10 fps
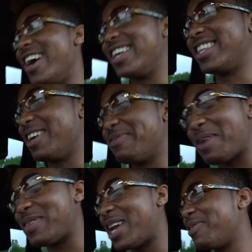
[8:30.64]
everything, bro.
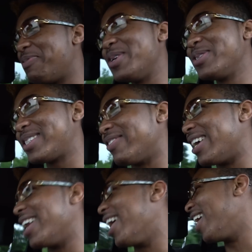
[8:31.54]
I'm not even boosting
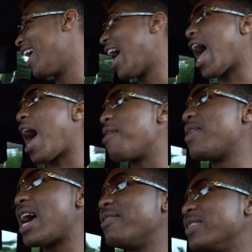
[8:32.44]
right now. I'm
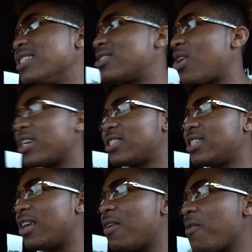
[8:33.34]
not even just talking
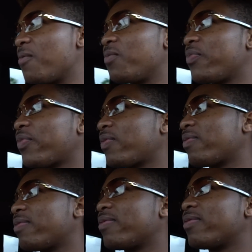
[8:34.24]
shit. Hey, bro, you